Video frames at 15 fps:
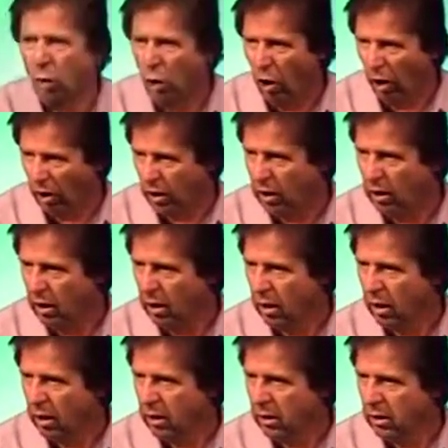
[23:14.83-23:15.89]
work?
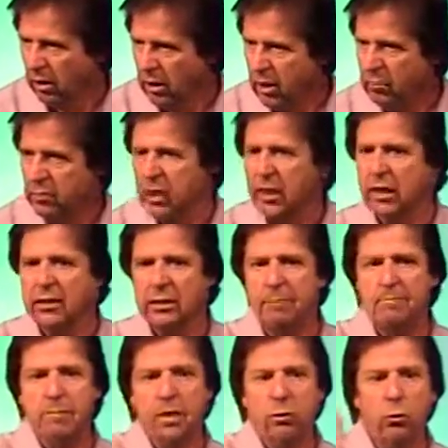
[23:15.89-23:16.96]
because
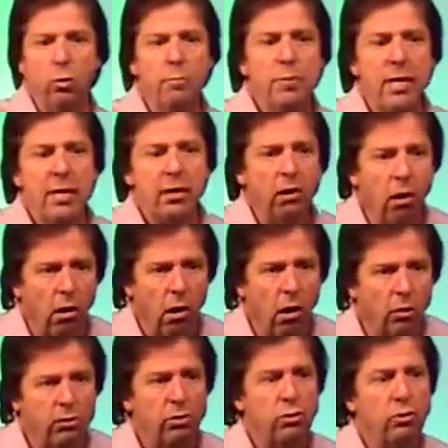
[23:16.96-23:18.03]
we're being
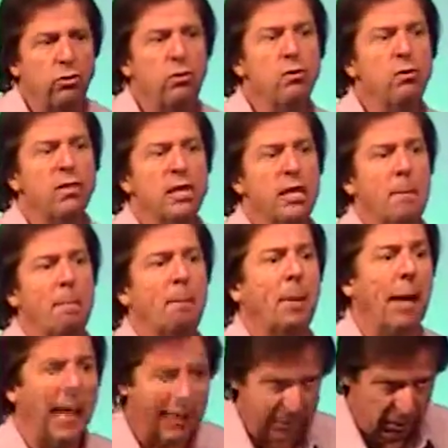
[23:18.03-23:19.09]
called to do the
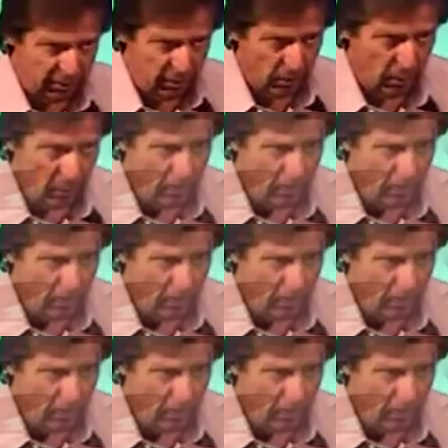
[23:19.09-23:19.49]
impossible.